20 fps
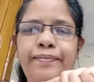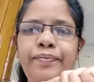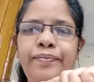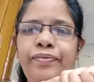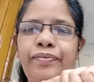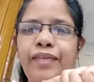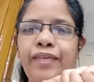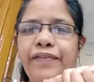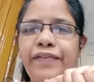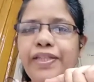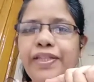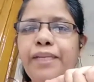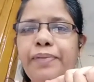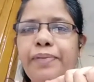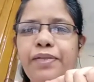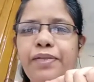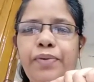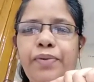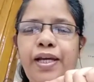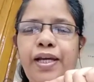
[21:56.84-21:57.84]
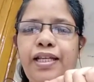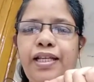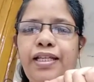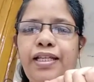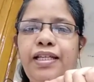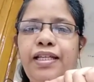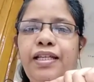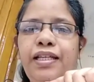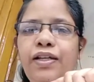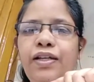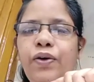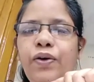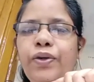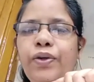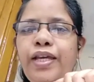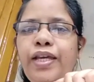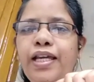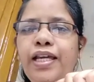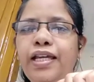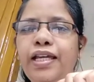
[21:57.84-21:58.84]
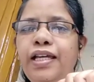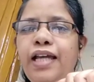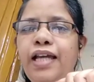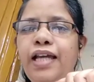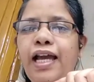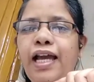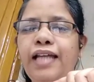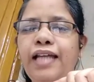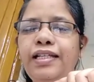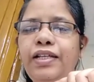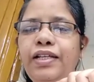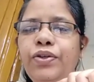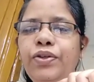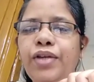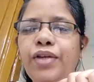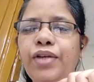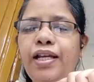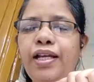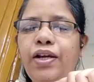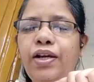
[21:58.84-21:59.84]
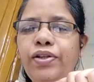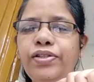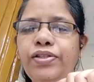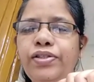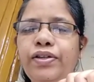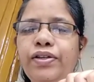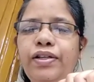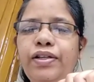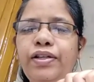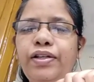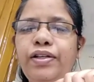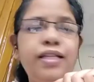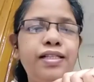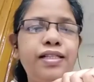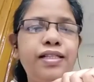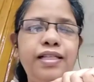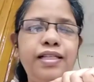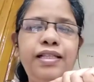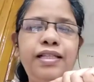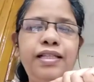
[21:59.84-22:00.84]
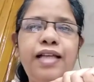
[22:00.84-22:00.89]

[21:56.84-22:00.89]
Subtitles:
with the Patwari. Okay, and you can also, Tahsildar